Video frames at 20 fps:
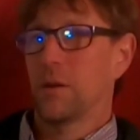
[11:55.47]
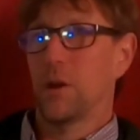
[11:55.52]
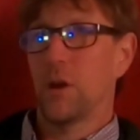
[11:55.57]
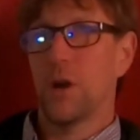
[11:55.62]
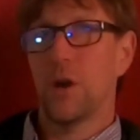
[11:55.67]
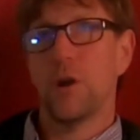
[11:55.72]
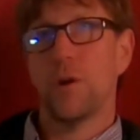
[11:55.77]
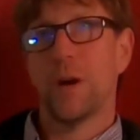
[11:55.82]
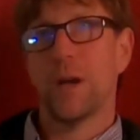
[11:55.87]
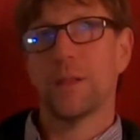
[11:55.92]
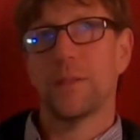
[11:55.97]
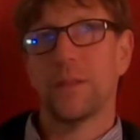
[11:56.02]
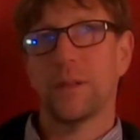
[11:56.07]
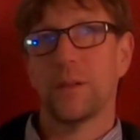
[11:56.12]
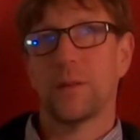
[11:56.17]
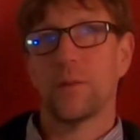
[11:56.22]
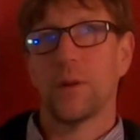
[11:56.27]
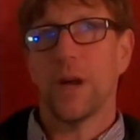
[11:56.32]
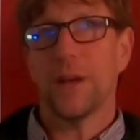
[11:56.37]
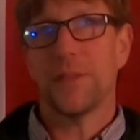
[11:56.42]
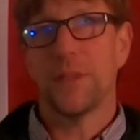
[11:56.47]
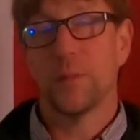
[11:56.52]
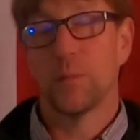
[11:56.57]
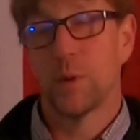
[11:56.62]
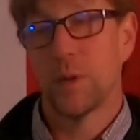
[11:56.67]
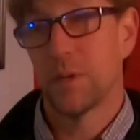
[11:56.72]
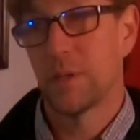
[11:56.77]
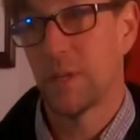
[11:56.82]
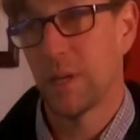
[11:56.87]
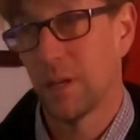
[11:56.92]
Oh, I think we're
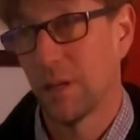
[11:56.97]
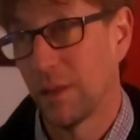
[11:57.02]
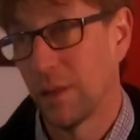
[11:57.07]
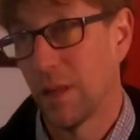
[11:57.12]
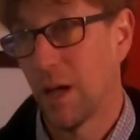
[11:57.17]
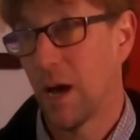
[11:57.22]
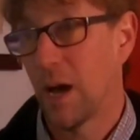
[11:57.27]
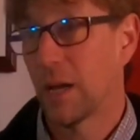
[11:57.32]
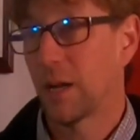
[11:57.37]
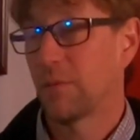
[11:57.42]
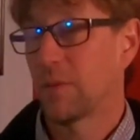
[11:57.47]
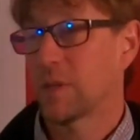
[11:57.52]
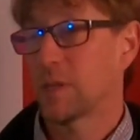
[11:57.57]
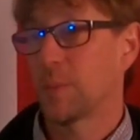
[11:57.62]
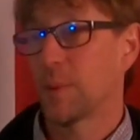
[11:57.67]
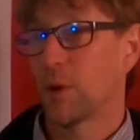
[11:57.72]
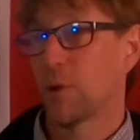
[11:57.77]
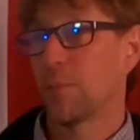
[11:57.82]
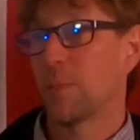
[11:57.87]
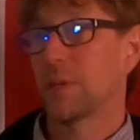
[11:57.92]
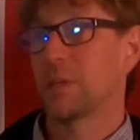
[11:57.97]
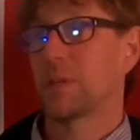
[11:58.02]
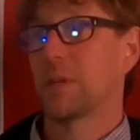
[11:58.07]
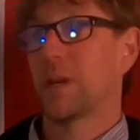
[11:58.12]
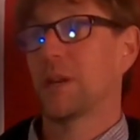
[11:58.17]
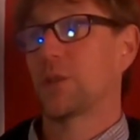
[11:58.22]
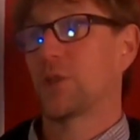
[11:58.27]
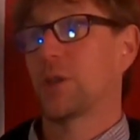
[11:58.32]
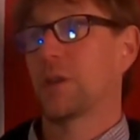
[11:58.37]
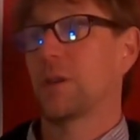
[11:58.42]
going to see a lot of
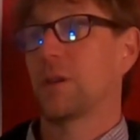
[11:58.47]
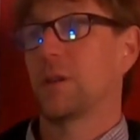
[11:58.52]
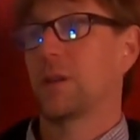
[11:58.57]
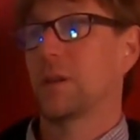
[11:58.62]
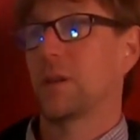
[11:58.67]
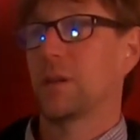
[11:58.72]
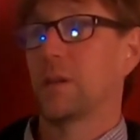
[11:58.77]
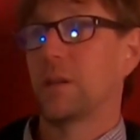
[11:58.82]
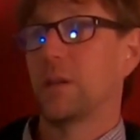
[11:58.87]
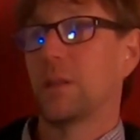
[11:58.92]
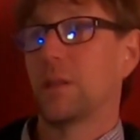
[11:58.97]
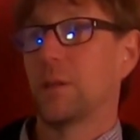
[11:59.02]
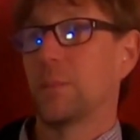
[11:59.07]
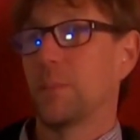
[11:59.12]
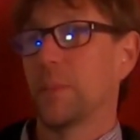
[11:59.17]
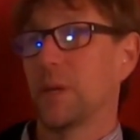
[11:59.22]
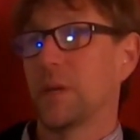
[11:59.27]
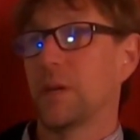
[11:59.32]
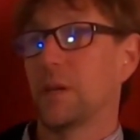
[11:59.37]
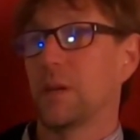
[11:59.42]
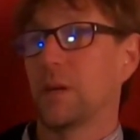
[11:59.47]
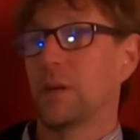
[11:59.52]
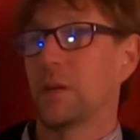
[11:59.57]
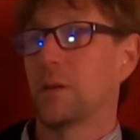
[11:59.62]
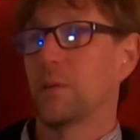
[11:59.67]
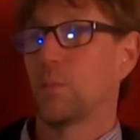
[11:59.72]
experimentation in the mead